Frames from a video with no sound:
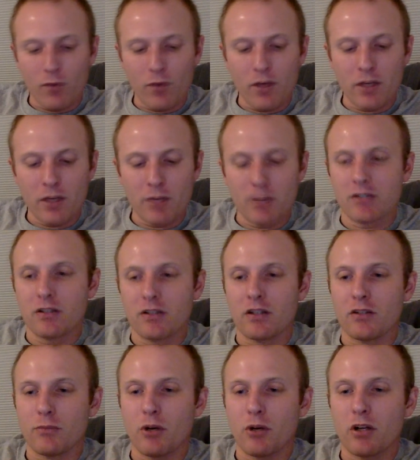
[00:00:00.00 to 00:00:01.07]
There are no
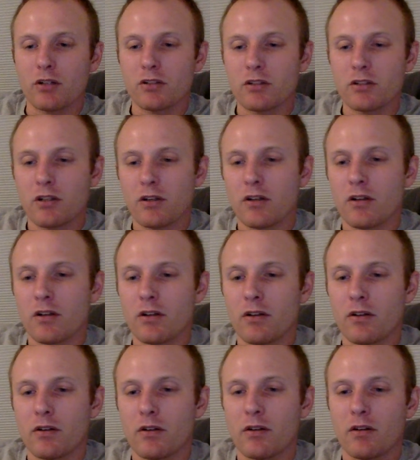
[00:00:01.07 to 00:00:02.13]
funny bits in his books.